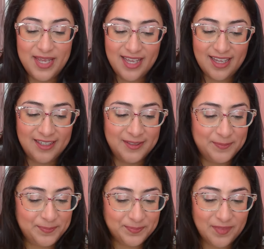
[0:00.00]
man.
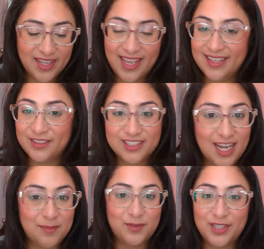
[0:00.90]
Okay,
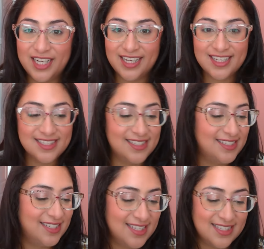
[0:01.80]
top 3, guys.
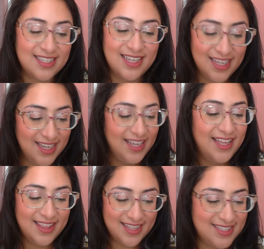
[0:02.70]
This is
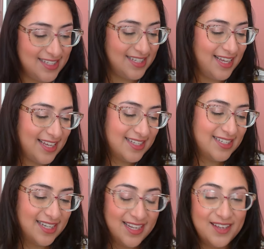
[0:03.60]

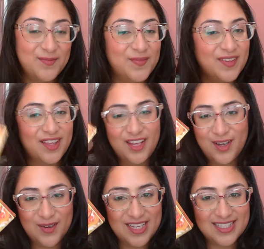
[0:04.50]
it.
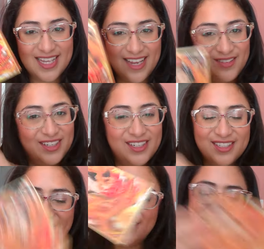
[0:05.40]
Odin's eye.
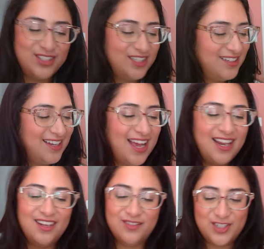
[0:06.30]

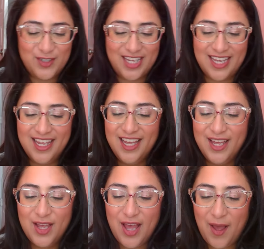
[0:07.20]
I love Judy.
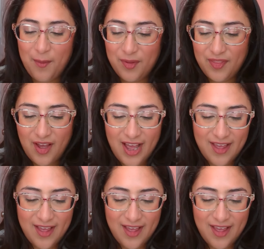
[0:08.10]
But